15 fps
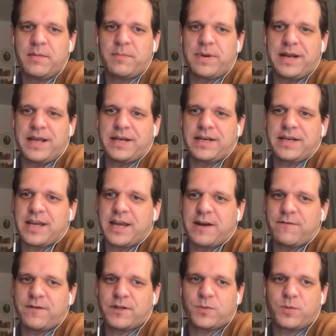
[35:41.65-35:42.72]
plan
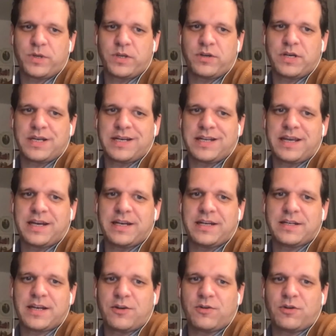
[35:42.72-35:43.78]
canvas, where you can get
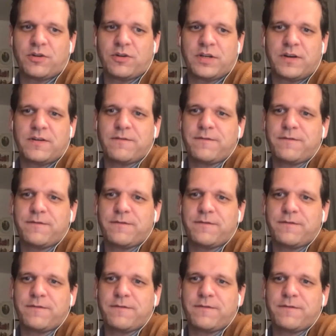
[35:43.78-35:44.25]
it, download it,